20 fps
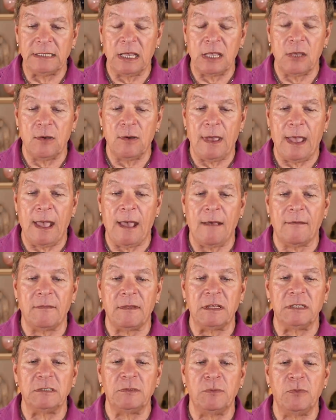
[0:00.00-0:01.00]
that you have
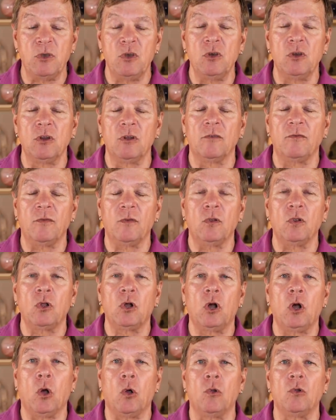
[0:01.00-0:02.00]
these beautiful
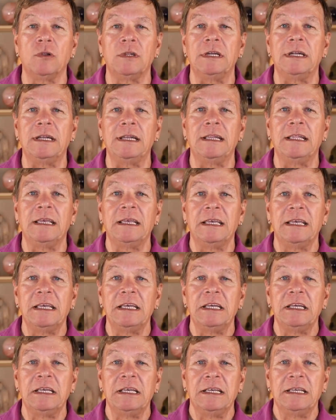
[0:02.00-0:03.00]
golden
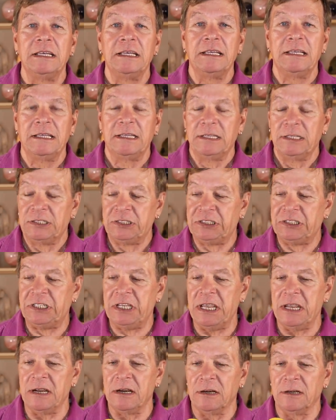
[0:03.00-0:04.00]

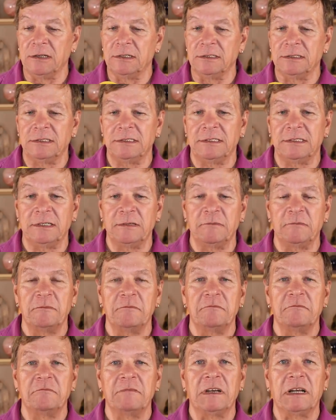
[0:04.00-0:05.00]
shears,
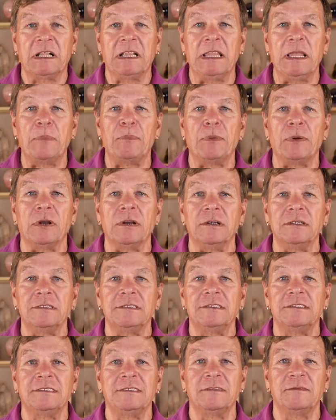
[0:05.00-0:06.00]

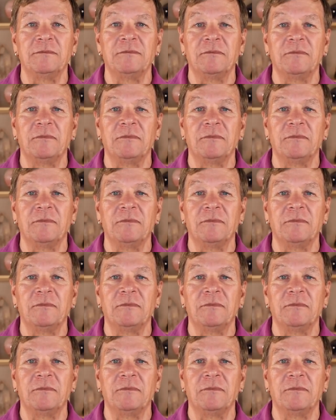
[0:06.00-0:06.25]
clippers.